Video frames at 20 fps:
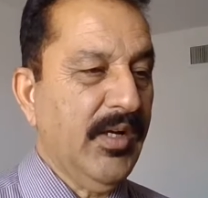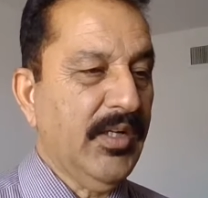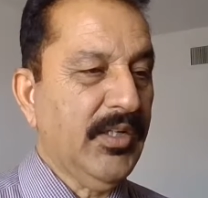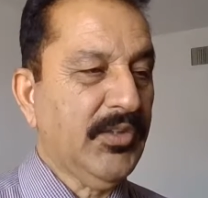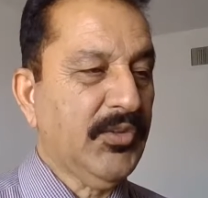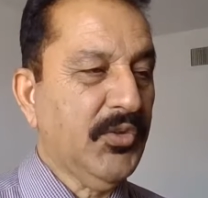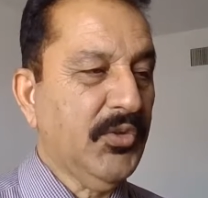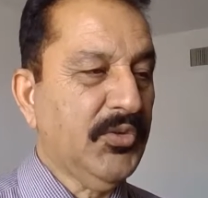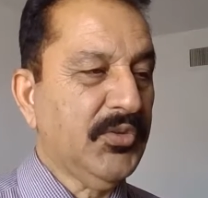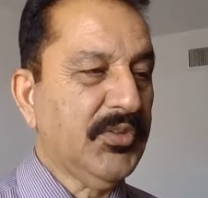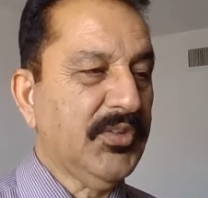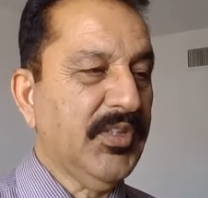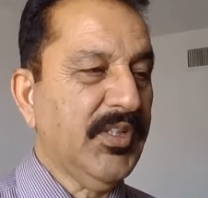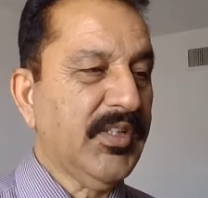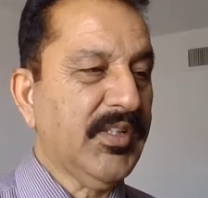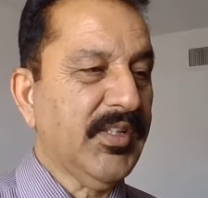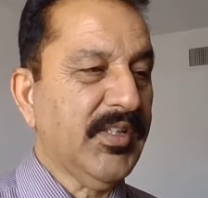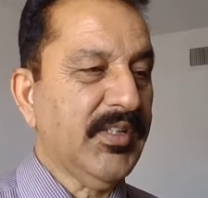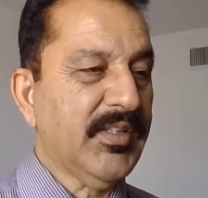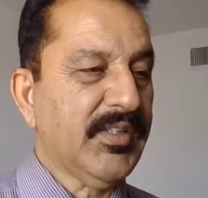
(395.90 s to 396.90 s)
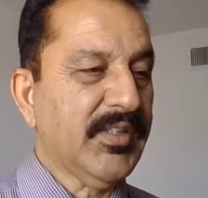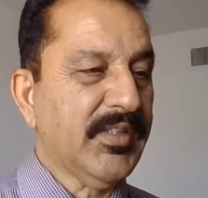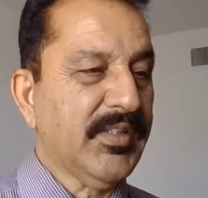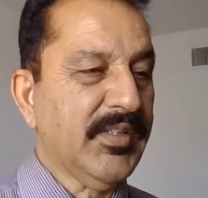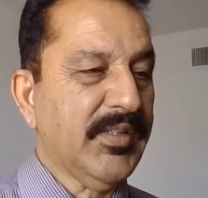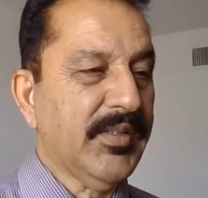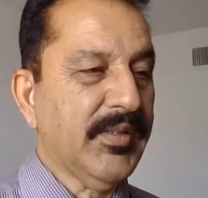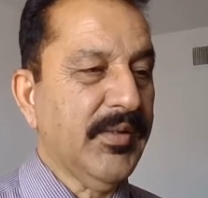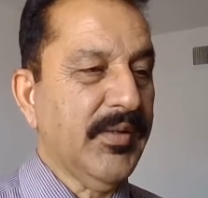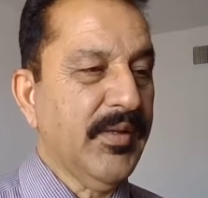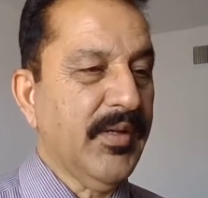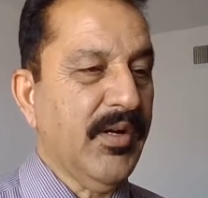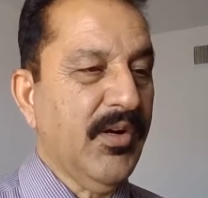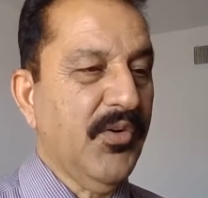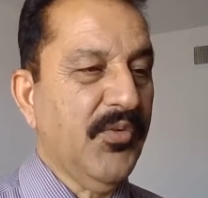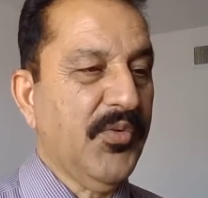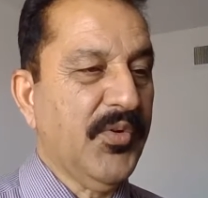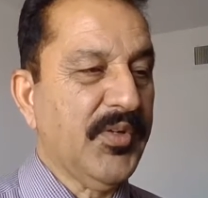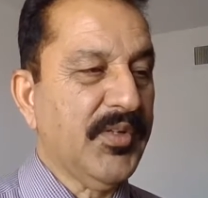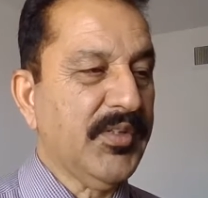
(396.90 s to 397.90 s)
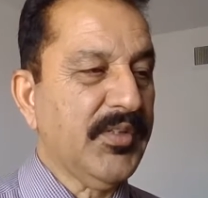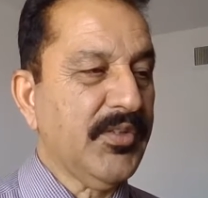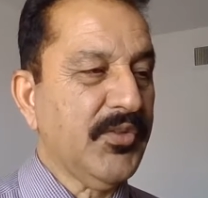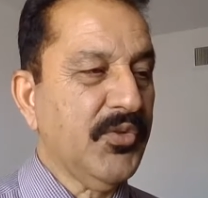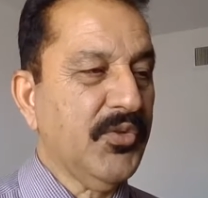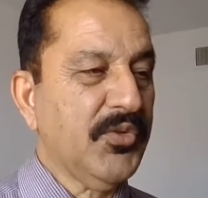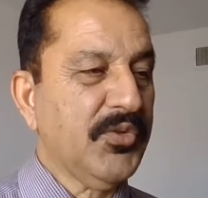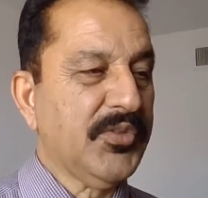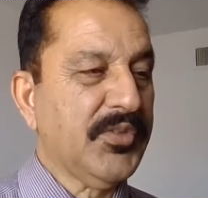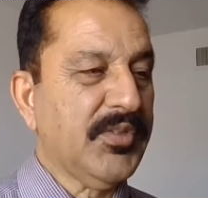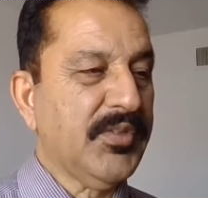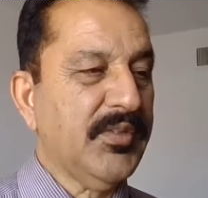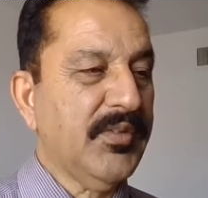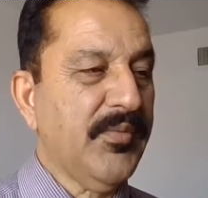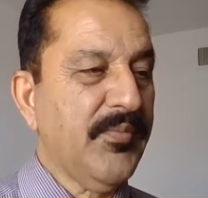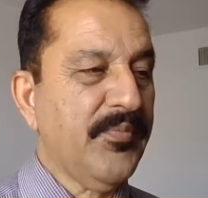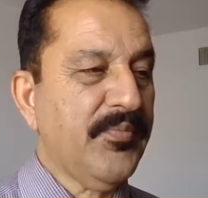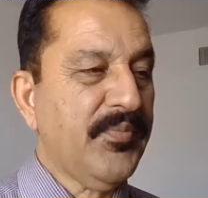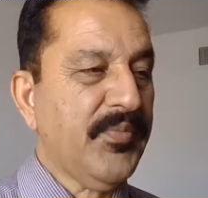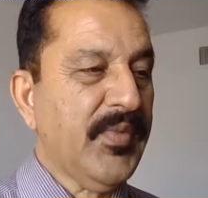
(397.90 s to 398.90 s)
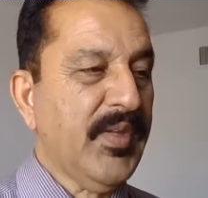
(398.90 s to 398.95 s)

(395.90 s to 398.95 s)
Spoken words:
Although there are often used